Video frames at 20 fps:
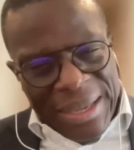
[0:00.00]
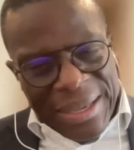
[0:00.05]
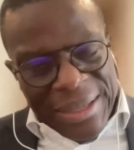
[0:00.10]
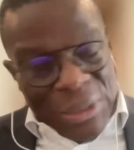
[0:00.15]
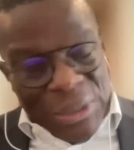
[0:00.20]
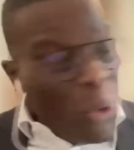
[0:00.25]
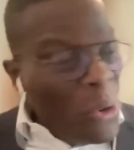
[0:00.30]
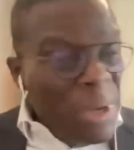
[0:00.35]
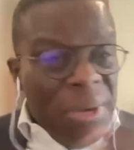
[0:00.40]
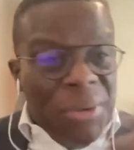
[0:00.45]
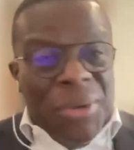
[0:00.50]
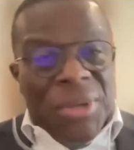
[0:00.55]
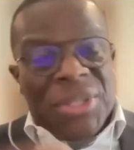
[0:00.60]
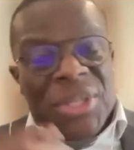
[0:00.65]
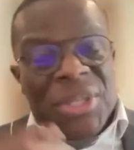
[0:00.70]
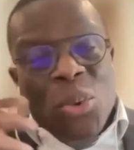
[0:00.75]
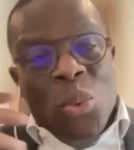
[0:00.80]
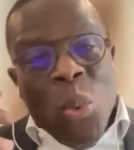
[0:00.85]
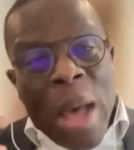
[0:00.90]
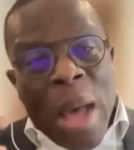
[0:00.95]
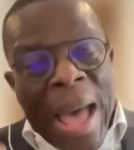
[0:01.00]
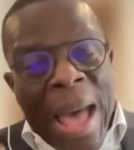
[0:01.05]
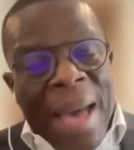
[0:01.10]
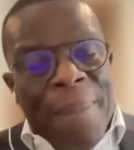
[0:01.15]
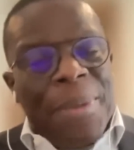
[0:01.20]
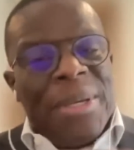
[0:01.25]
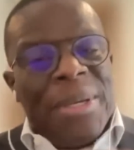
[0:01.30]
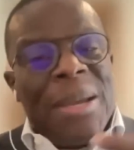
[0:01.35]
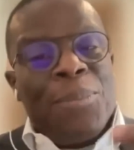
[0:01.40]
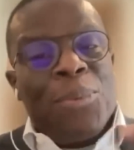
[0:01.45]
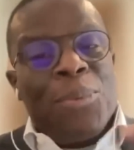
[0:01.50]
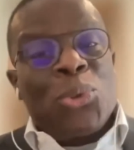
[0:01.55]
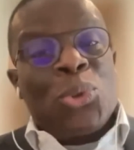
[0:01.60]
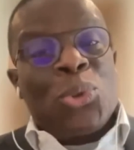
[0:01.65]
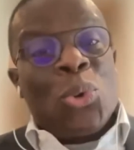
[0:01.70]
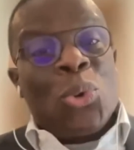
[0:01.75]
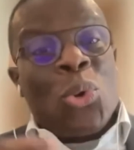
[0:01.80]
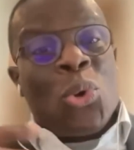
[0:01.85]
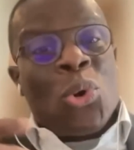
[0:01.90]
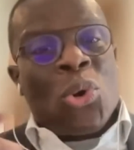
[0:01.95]
The only reason why I've been able
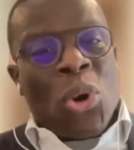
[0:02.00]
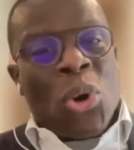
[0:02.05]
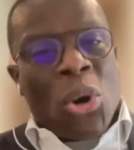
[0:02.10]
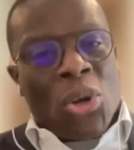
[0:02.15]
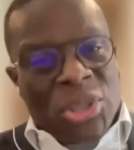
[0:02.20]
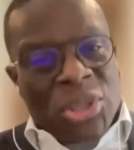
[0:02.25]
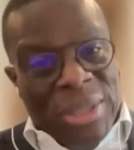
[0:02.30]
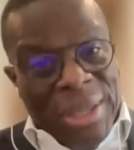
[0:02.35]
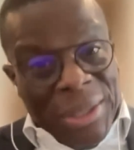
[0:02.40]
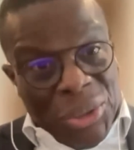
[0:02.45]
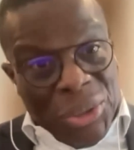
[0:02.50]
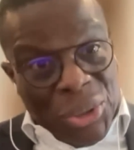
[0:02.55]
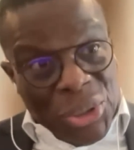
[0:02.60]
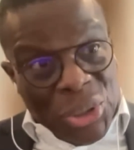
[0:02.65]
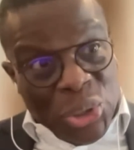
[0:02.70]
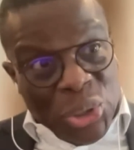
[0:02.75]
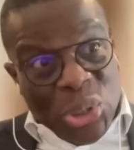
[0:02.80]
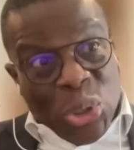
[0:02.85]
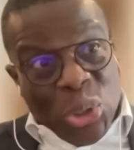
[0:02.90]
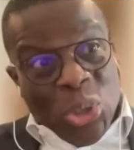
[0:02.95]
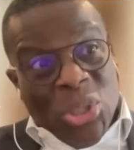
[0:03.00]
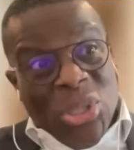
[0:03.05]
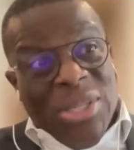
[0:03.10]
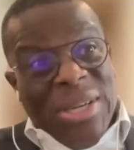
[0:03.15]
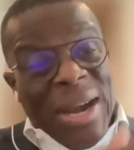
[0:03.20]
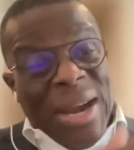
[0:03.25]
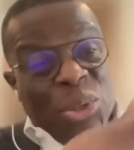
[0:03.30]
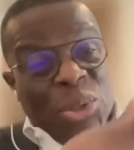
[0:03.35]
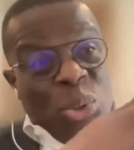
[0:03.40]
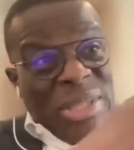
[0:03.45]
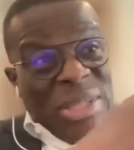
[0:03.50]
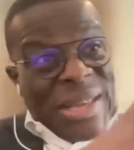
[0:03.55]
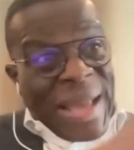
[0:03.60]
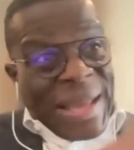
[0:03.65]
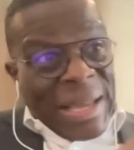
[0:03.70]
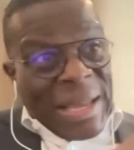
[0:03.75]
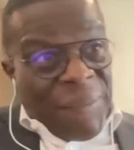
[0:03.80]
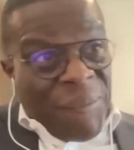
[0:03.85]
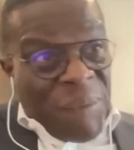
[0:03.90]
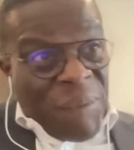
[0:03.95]
to cross territories, just graduating
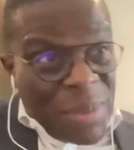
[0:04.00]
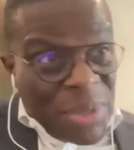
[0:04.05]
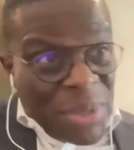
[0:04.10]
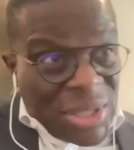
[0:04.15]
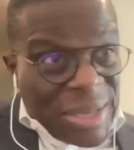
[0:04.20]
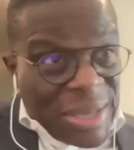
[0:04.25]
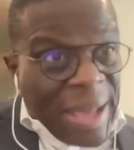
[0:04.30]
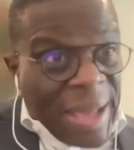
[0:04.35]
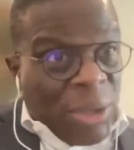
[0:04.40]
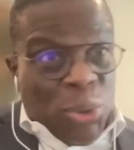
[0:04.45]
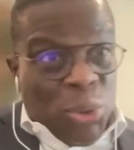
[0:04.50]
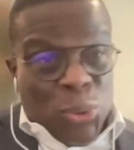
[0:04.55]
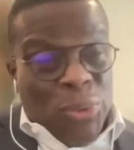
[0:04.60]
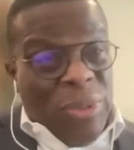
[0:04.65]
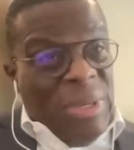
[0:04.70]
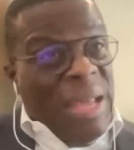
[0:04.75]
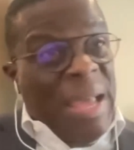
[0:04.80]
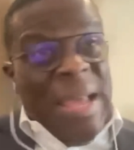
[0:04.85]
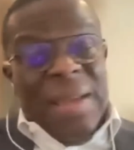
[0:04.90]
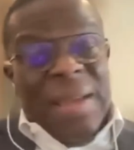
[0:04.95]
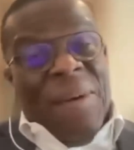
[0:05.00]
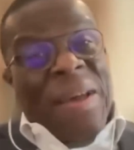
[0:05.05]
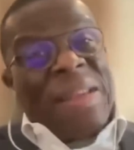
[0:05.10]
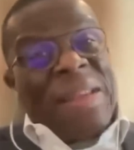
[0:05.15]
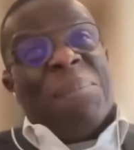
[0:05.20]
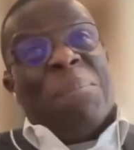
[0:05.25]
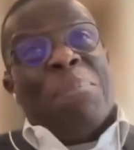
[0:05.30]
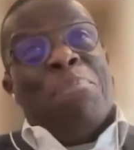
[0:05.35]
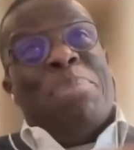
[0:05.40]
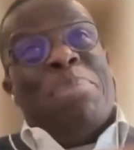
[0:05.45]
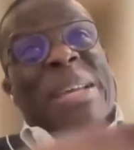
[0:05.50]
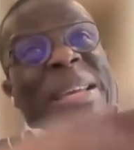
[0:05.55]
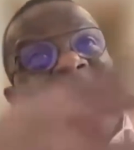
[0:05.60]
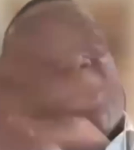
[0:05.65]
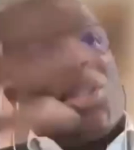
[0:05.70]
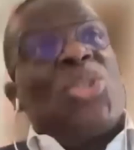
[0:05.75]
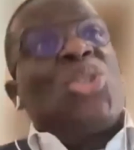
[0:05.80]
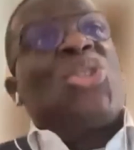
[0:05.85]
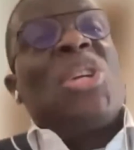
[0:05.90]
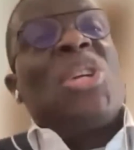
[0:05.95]
like a pharmacist like you, but the
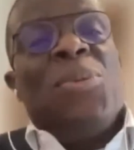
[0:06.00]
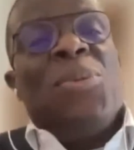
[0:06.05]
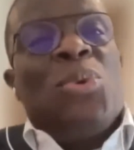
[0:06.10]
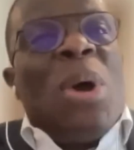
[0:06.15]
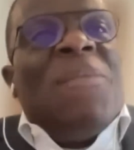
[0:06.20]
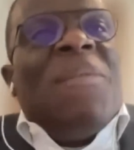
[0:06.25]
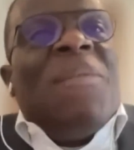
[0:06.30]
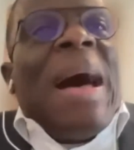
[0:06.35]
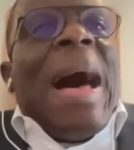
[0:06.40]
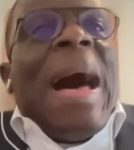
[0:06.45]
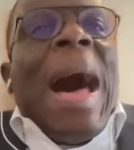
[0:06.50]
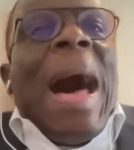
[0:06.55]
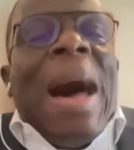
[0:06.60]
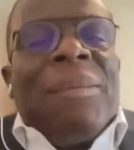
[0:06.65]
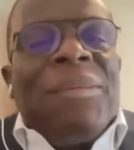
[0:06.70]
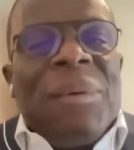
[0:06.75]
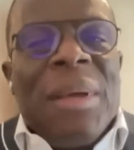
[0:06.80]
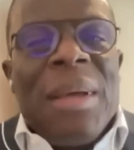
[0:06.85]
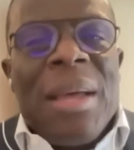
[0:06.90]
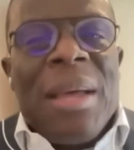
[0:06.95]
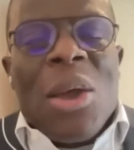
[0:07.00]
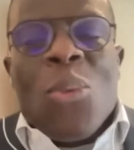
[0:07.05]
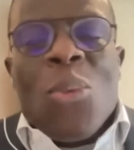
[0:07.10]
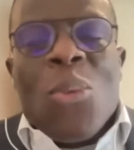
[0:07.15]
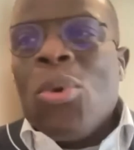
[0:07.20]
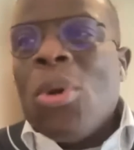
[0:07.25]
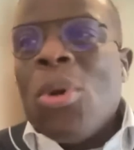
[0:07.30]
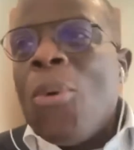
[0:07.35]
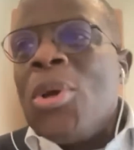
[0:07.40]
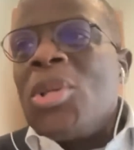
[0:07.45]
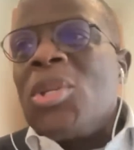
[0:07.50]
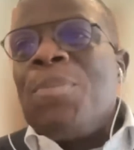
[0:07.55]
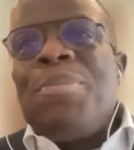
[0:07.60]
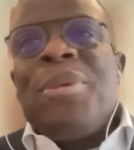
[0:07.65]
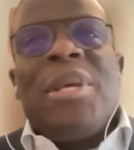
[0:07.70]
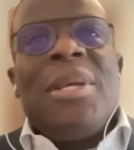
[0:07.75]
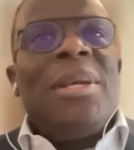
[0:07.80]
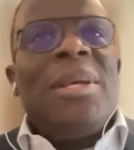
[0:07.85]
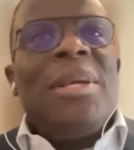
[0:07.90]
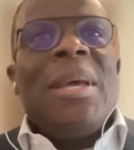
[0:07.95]
biggest dream you ever have will always
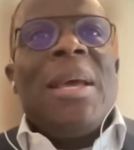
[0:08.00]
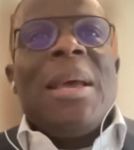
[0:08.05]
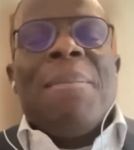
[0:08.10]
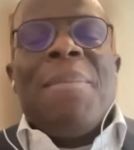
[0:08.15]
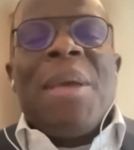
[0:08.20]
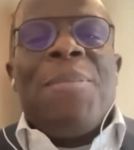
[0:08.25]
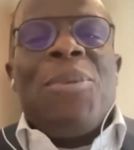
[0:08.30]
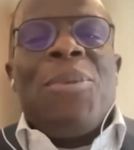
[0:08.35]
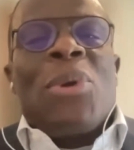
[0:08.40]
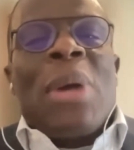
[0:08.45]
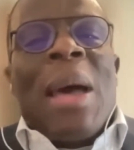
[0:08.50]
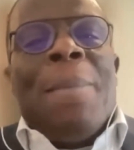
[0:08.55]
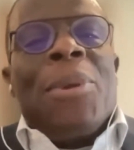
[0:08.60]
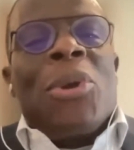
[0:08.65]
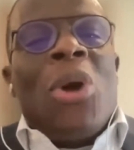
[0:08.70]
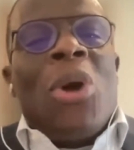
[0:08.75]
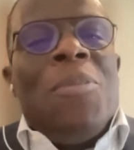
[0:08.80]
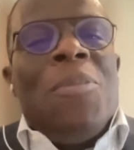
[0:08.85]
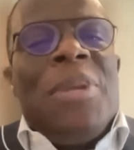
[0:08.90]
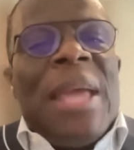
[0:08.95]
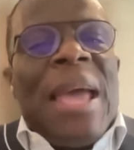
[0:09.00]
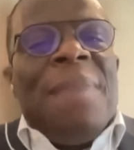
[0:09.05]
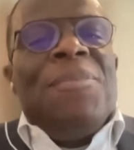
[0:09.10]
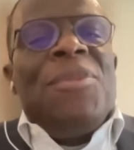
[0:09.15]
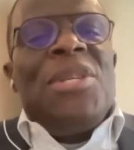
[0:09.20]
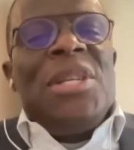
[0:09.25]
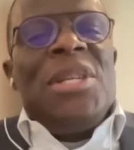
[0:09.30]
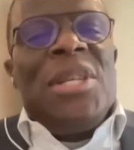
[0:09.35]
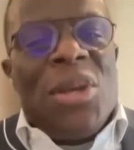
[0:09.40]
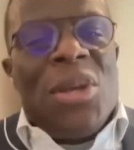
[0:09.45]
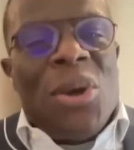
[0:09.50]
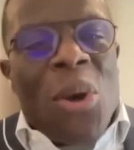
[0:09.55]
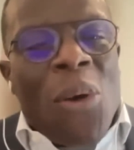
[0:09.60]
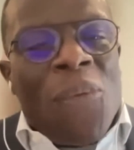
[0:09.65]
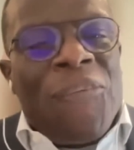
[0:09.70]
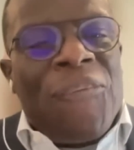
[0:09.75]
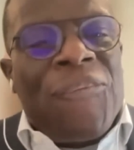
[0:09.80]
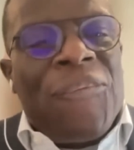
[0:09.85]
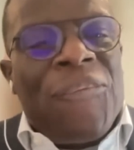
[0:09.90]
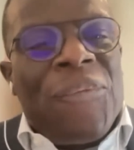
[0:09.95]
be, maybe you can become the MD
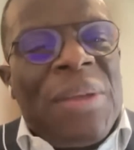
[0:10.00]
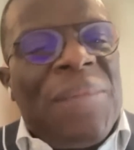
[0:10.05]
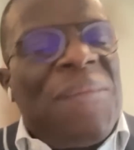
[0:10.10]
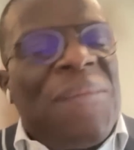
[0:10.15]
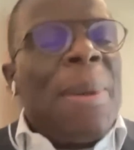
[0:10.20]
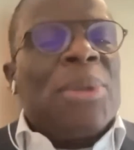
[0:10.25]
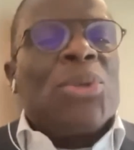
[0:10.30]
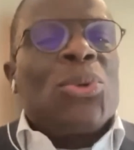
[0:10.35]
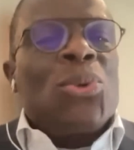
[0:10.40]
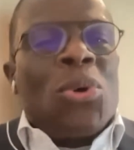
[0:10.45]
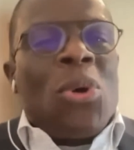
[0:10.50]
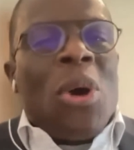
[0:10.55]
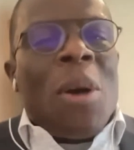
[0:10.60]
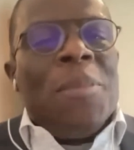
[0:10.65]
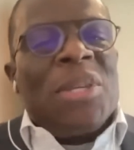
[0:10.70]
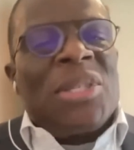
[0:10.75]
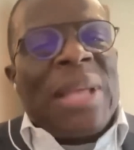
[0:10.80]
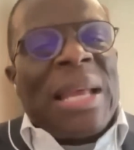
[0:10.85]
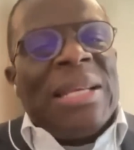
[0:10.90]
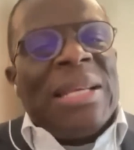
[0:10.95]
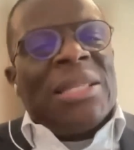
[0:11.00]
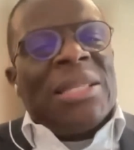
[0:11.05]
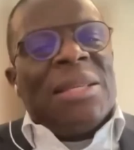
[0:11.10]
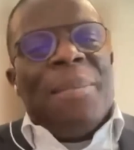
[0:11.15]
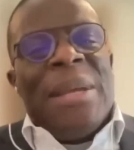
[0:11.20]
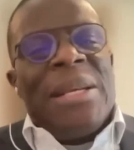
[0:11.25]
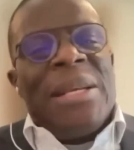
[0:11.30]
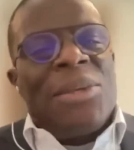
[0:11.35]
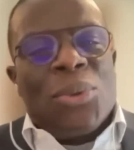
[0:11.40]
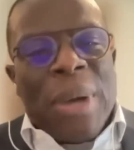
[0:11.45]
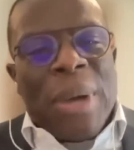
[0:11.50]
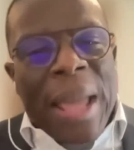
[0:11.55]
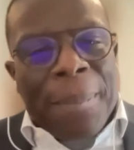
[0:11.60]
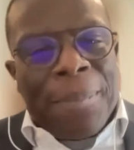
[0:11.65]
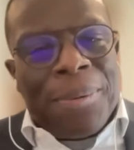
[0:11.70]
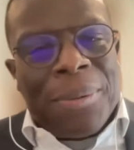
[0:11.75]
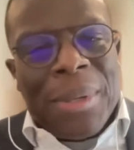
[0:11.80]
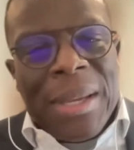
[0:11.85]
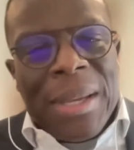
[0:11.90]
of a pharmaceutical company starting as a medical rep.